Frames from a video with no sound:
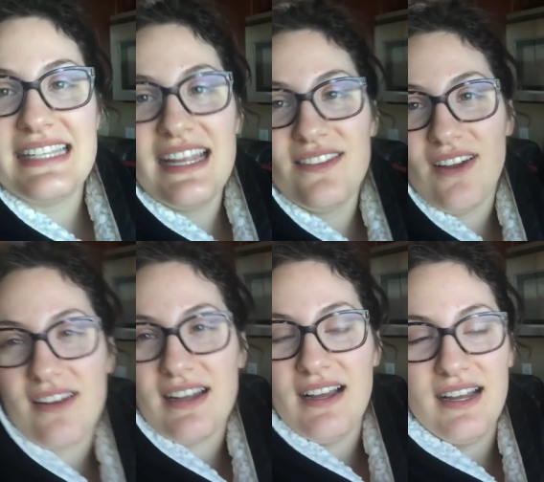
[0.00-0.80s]
say
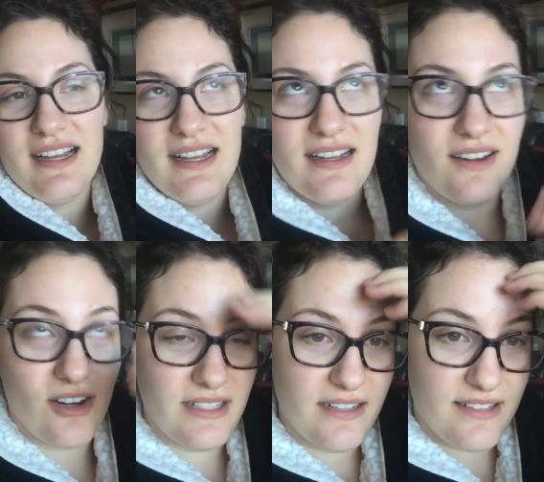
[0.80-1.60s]
along uh,
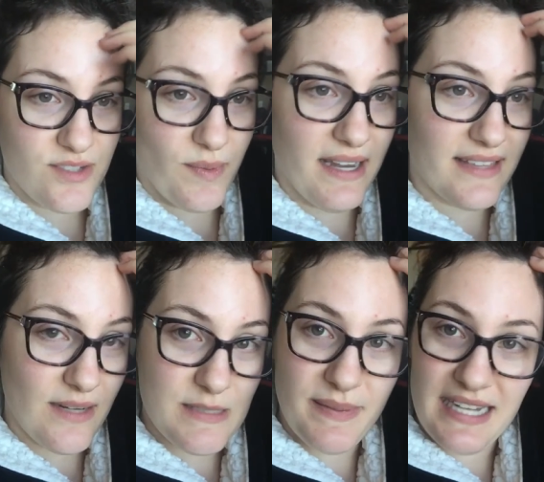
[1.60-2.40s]
earlier this week that it
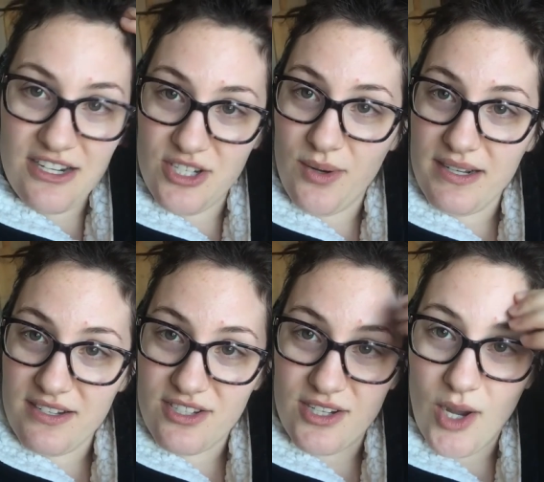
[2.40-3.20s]
was potentially going to
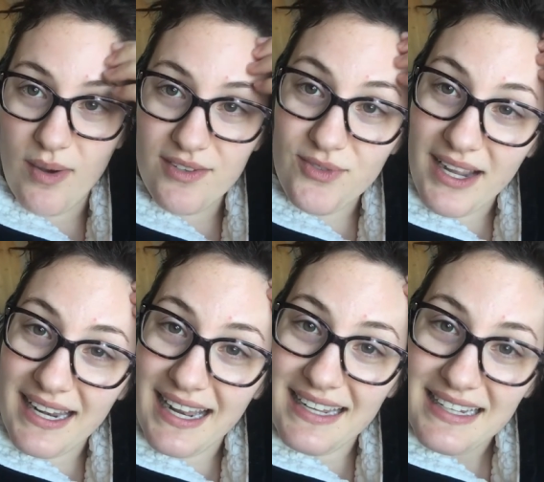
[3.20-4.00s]
snow on
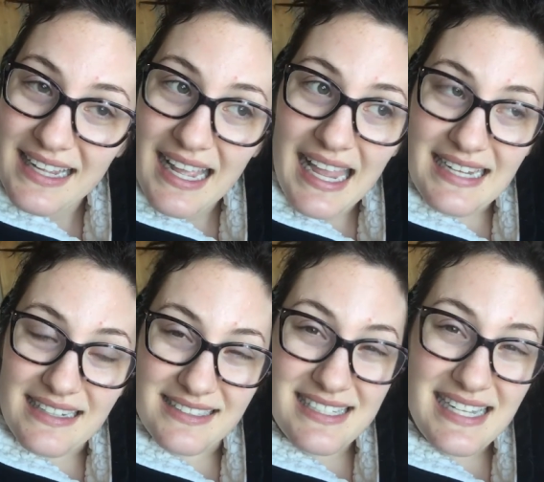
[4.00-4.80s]
Friday. It
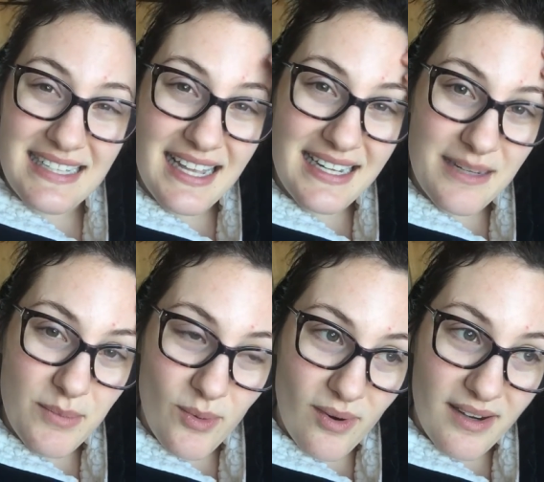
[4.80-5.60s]
doesn't say that
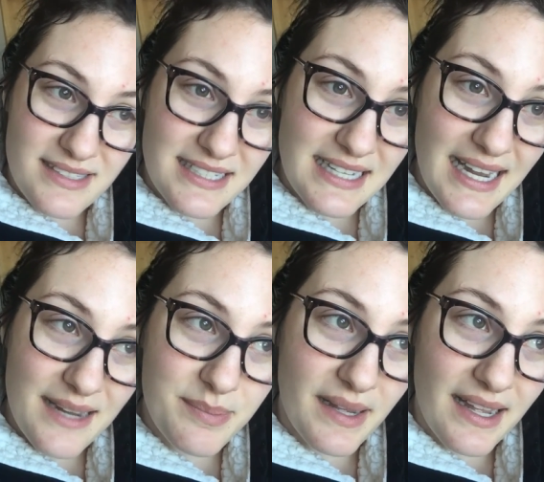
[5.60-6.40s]
anymore
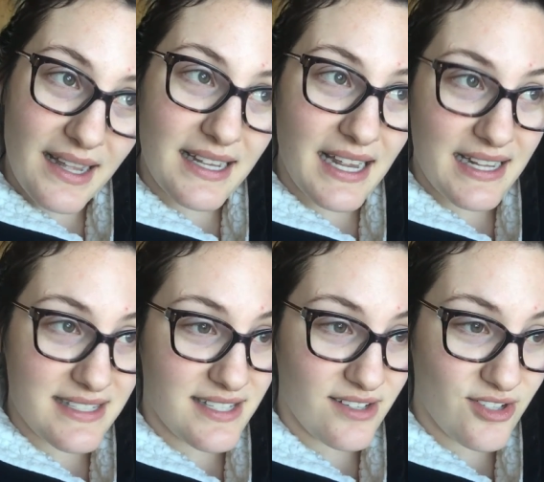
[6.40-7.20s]
today, but it's